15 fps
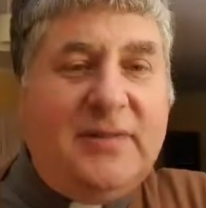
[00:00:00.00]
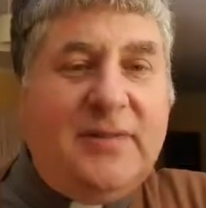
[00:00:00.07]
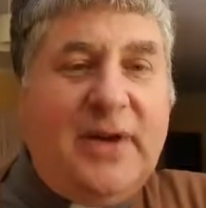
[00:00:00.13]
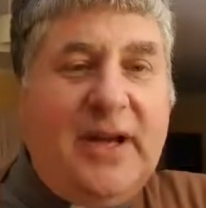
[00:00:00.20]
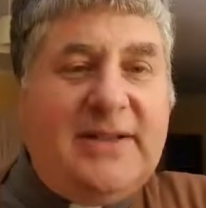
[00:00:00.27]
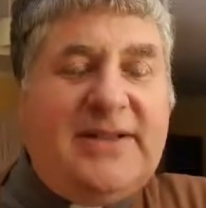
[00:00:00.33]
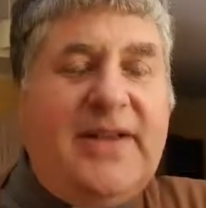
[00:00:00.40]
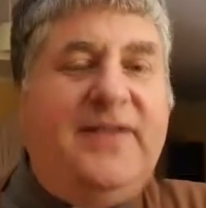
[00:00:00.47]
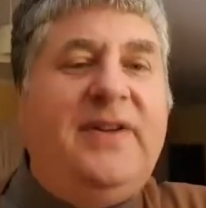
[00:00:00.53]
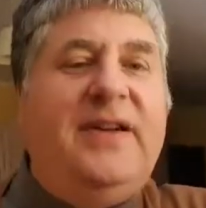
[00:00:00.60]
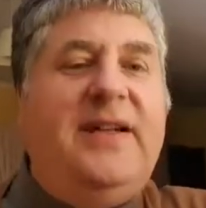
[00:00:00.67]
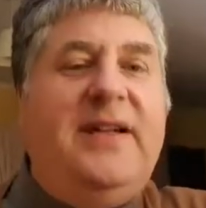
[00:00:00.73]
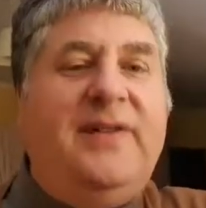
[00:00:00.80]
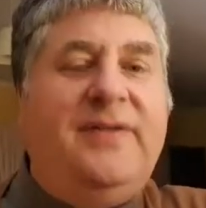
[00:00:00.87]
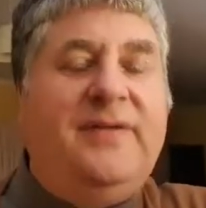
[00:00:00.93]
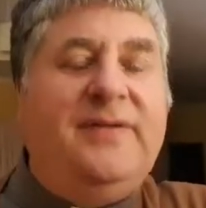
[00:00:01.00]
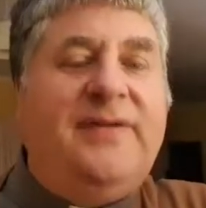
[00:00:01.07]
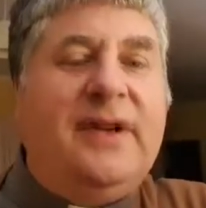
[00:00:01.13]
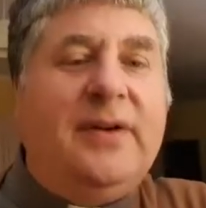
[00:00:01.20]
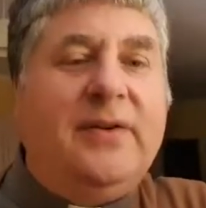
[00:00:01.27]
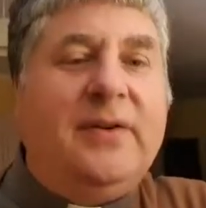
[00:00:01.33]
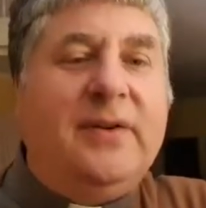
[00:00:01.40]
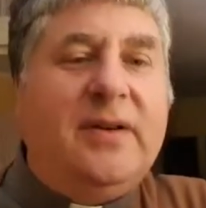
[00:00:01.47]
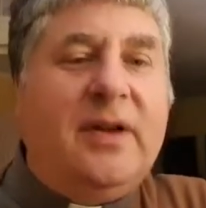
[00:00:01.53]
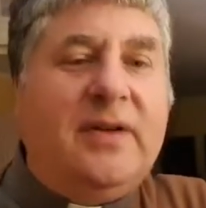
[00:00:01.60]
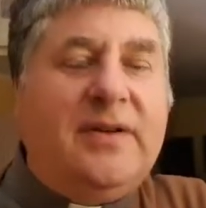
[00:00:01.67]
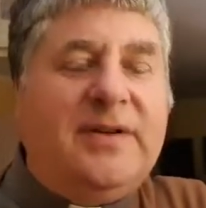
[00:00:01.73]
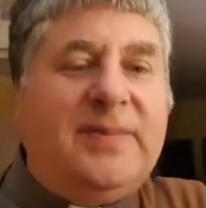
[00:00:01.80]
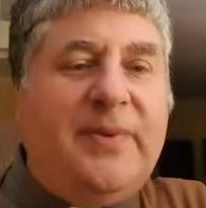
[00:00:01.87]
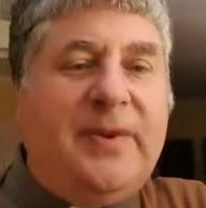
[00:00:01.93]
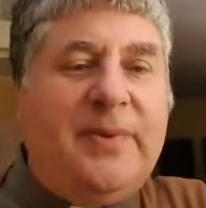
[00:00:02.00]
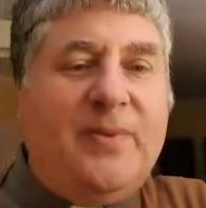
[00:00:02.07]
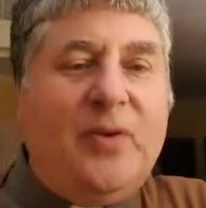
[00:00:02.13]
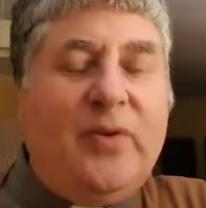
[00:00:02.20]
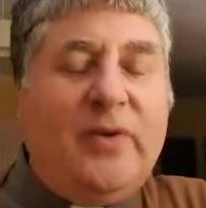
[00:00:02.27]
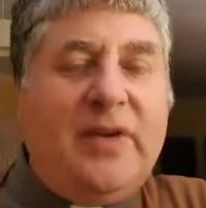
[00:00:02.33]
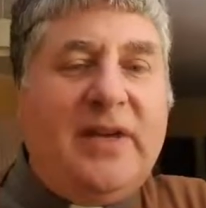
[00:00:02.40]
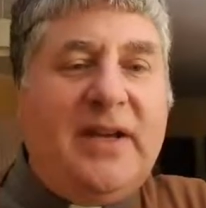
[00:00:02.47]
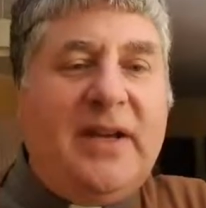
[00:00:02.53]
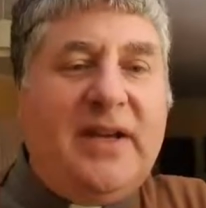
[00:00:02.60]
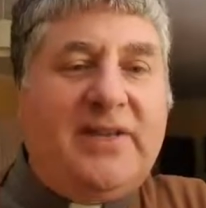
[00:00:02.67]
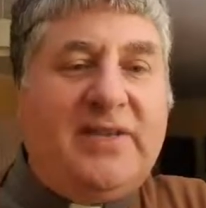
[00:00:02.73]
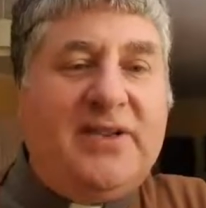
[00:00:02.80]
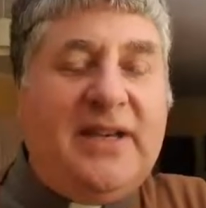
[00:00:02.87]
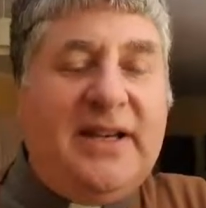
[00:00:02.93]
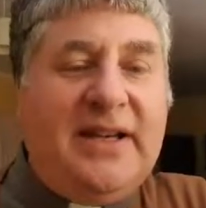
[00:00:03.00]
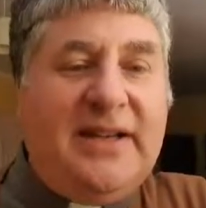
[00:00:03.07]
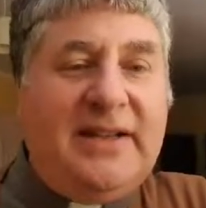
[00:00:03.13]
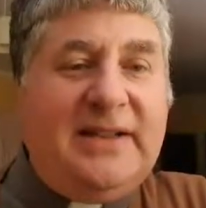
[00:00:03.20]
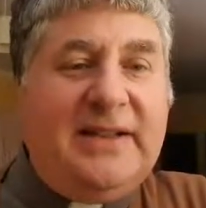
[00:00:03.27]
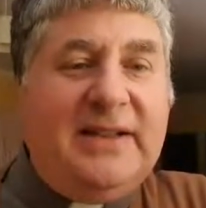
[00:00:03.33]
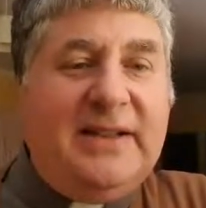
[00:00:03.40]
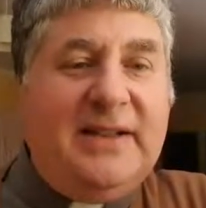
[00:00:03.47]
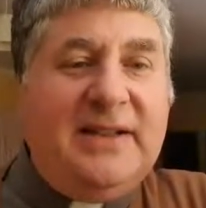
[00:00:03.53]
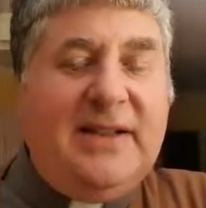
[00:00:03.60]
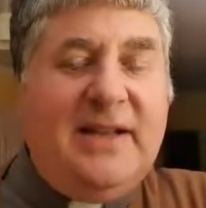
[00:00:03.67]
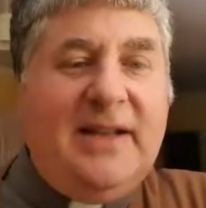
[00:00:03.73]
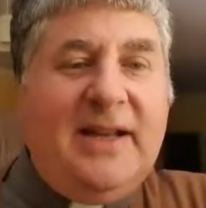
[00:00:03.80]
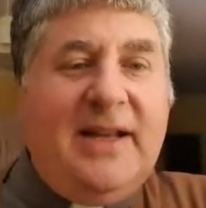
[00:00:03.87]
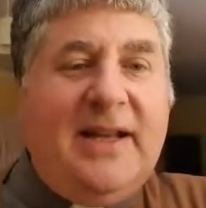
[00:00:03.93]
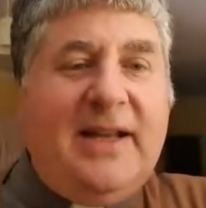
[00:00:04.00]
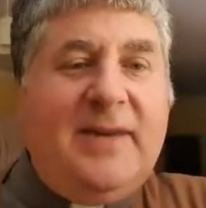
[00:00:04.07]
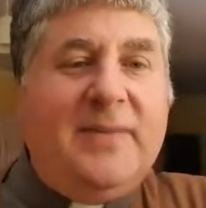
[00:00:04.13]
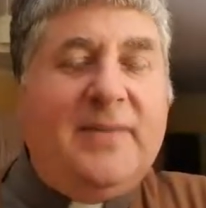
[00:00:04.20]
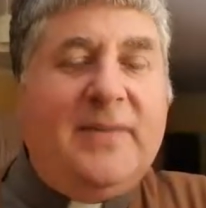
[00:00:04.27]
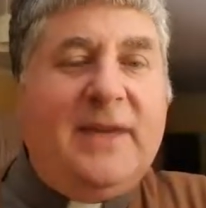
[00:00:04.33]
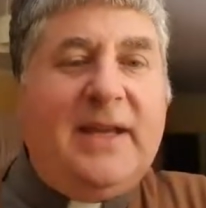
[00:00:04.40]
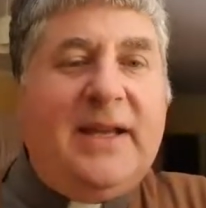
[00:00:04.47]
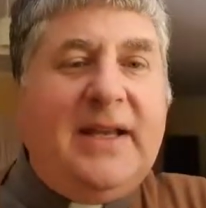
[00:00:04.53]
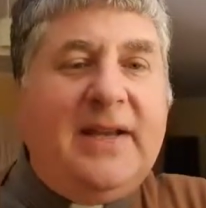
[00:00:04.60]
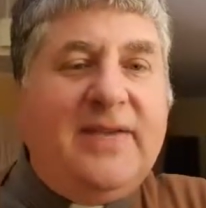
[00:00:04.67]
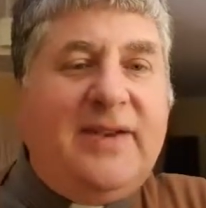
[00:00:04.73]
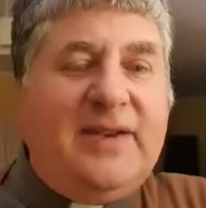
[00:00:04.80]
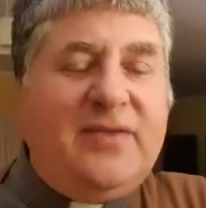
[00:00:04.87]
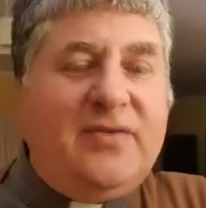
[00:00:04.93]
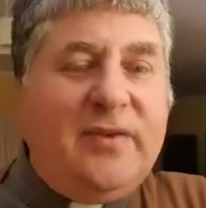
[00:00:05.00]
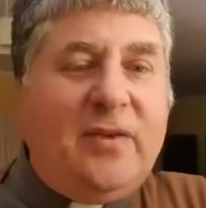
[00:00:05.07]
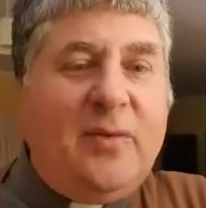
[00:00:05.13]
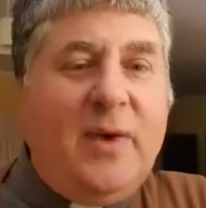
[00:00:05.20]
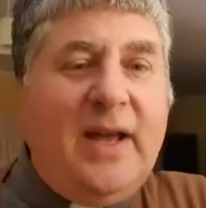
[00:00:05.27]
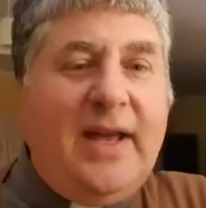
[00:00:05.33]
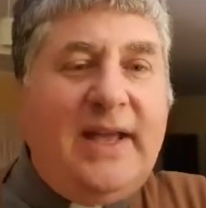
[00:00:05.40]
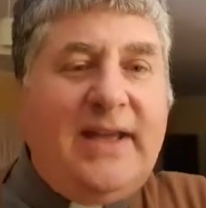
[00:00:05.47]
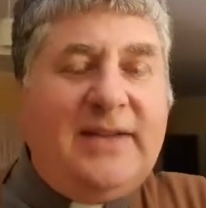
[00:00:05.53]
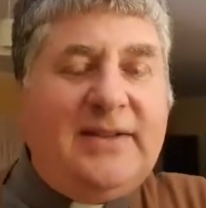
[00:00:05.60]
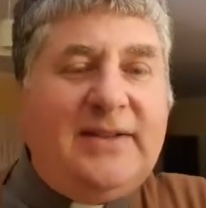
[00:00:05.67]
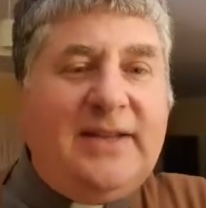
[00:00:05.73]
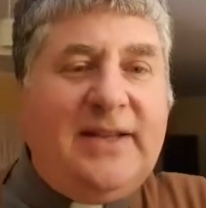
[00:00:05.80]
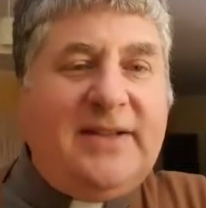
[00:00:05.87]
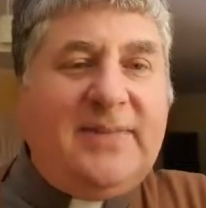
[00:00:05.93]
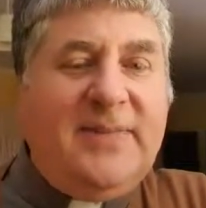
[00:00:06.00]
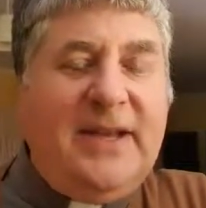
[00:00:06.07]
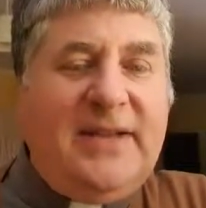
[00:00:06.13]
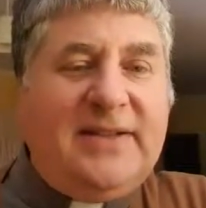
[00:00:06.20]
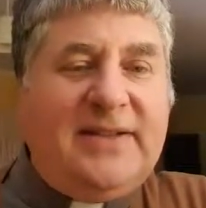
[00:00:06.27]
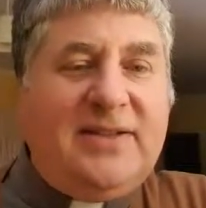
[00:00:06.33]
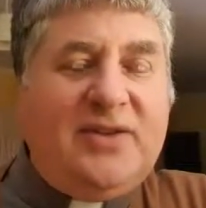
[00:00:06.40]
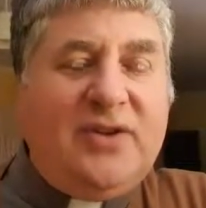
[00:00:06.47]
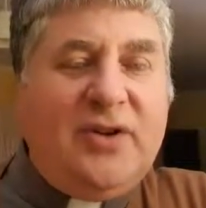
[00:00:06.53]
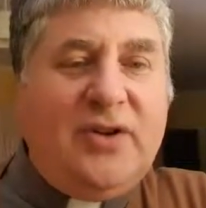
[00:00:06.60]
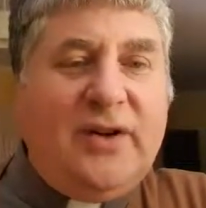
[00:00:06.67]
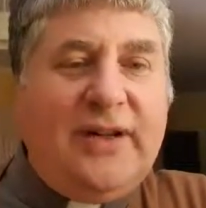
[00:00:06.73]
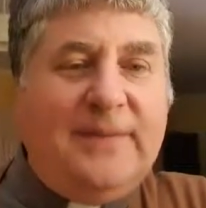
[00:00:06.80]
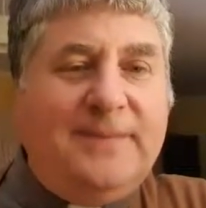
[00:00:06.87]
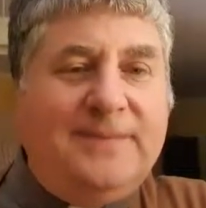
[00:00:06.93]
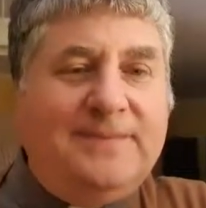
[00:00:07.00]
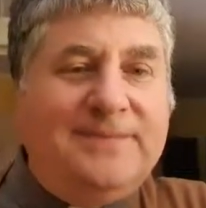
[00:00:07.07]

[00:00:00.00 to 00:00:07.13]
But I definitely have felt the Holy Spirit more in the last year um, in a very strong way, his, his peace and joy.